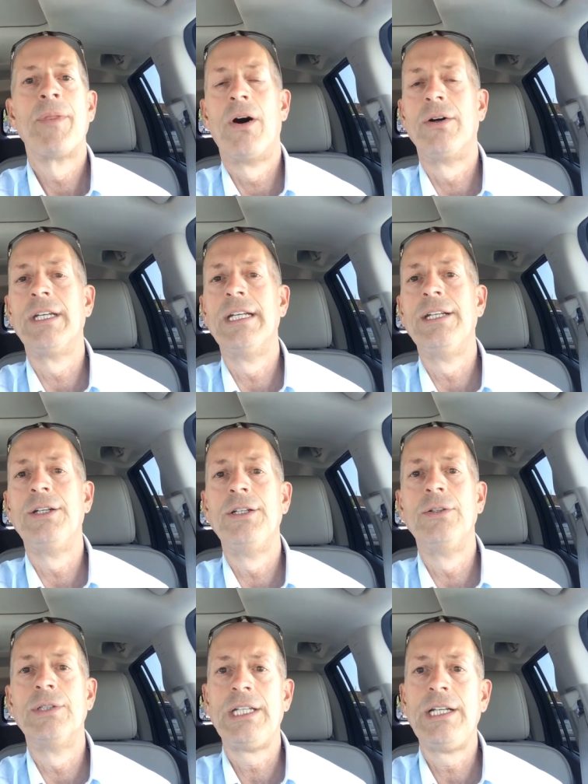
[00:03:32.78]
All you need to
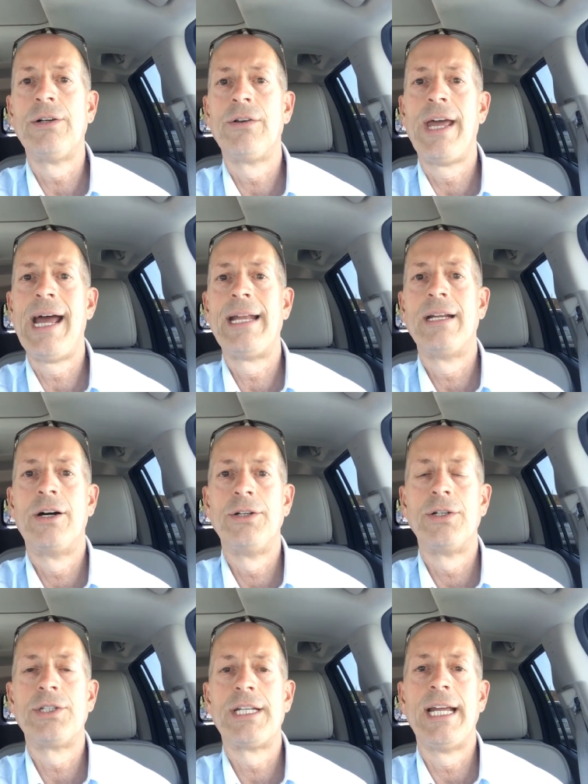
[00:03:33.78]
do is hear that,
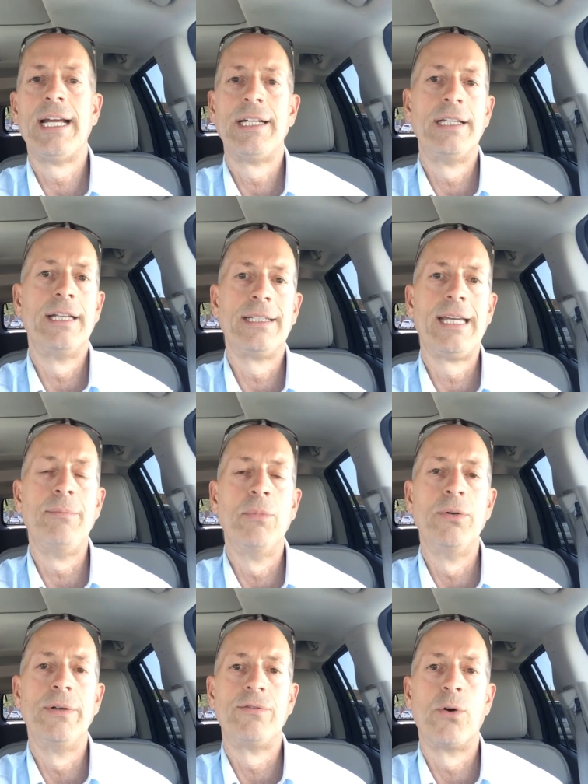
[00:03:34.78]
understand, and then keep
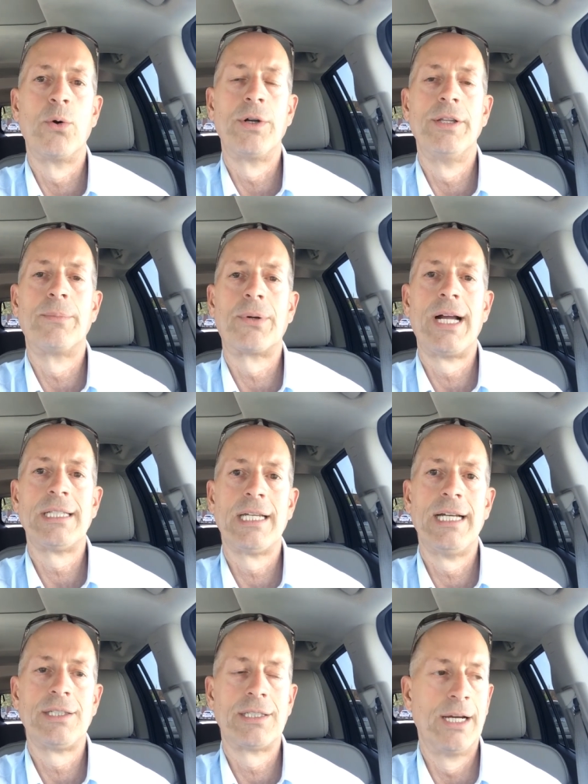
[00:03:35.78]
moving forward in the
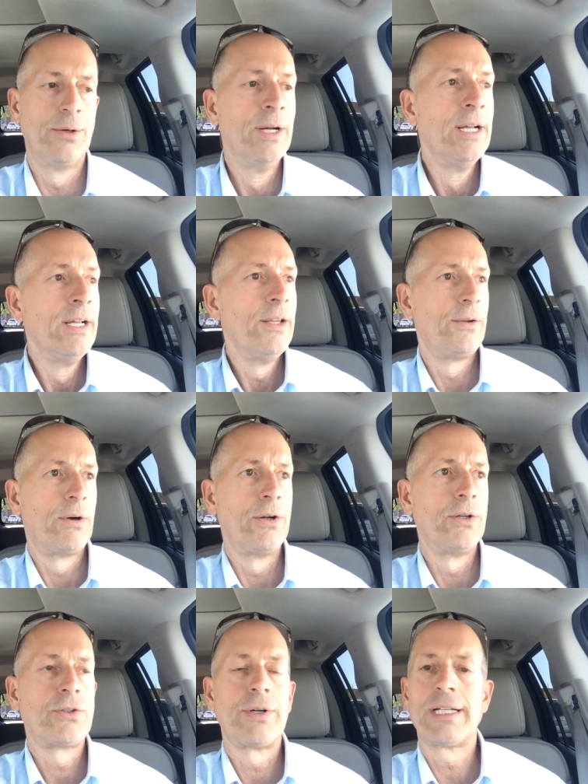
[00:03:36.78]
process. So there are
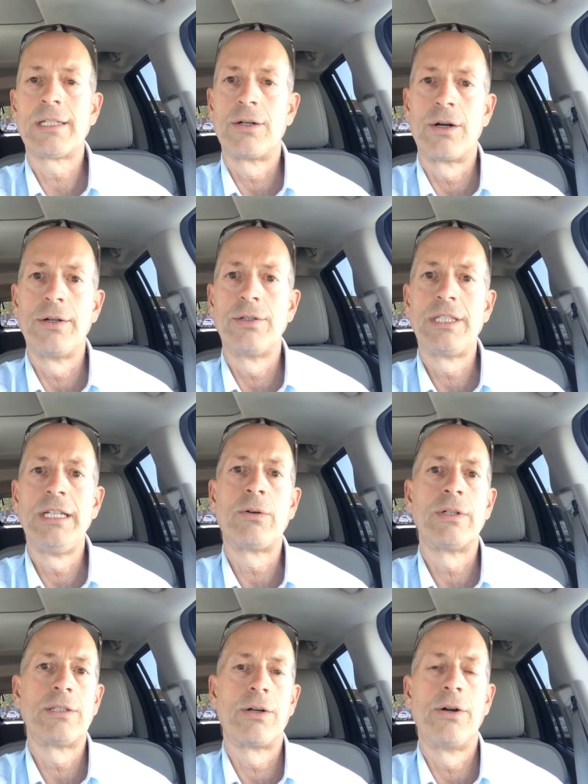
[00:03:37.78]
no tricks. There are no
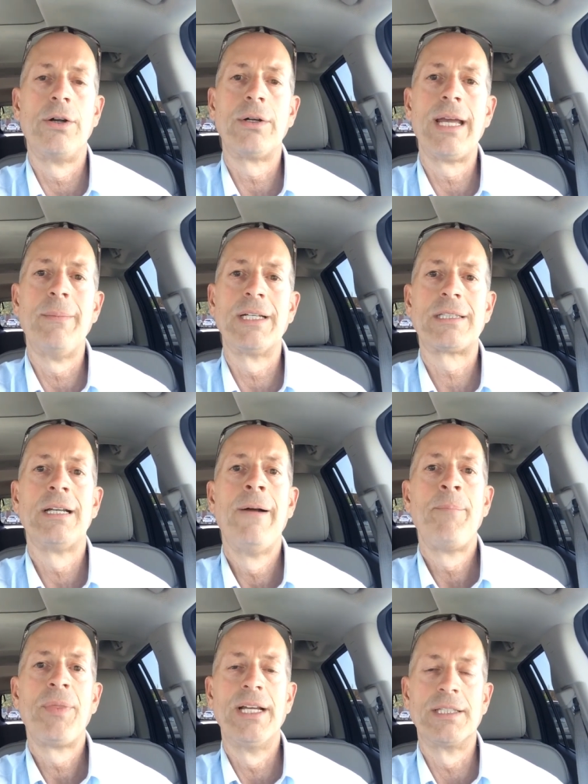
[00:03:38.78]
secrets. There are no gimmicks.
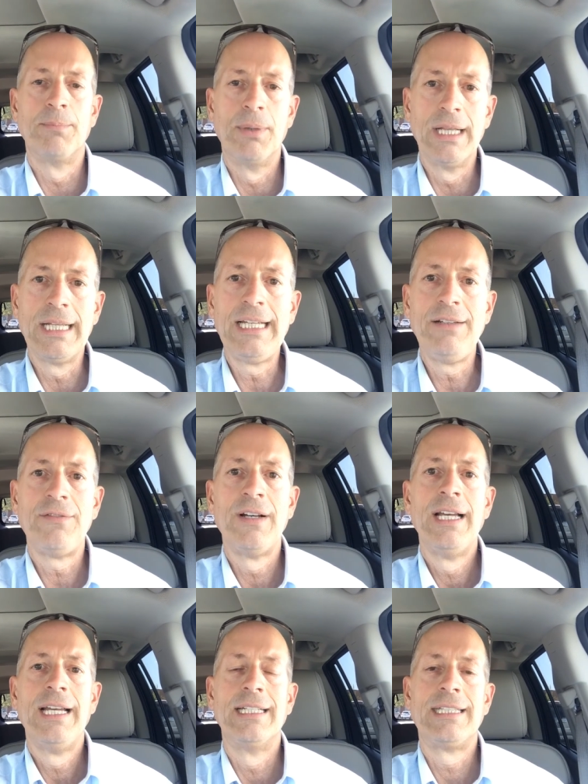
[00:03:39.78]
It's belief.
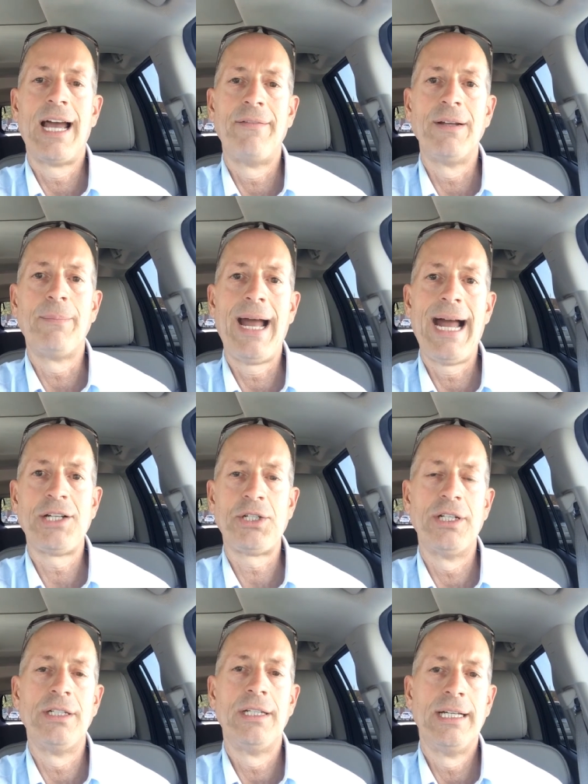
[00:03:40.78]
It's having
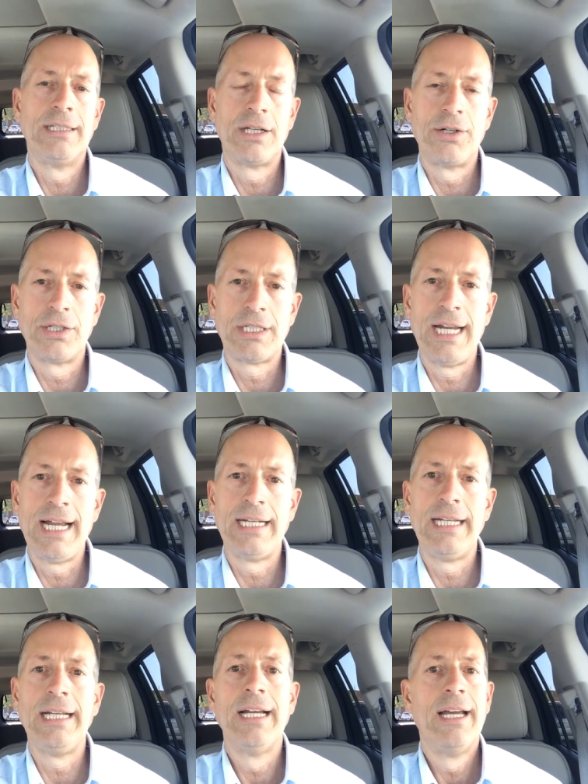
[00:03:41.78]
passion. It's
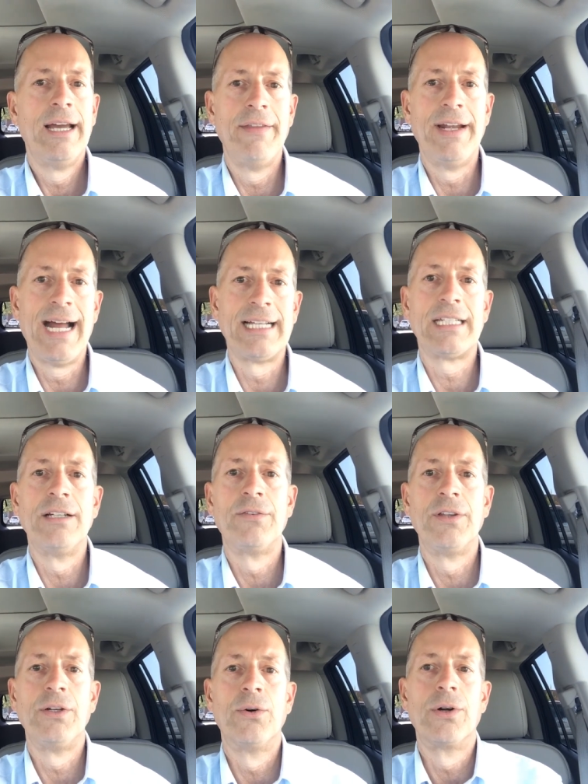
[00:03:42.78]
understanding, and then asking
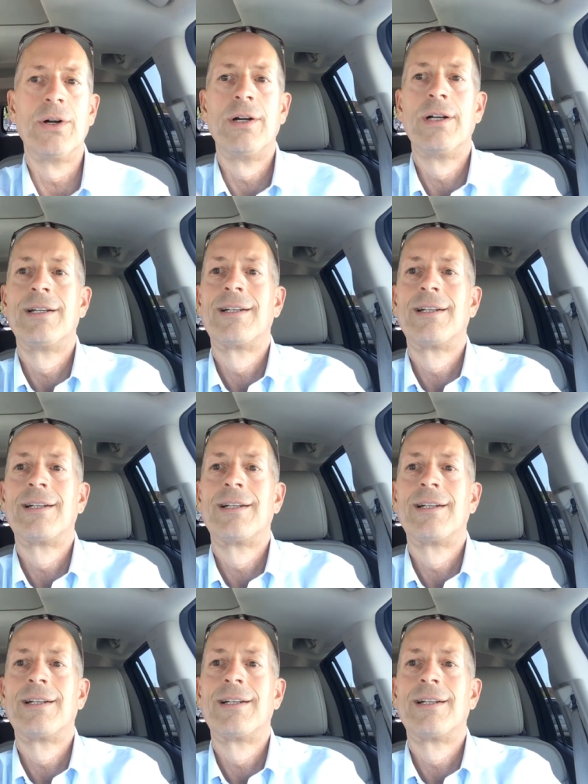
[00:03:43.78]
for the order.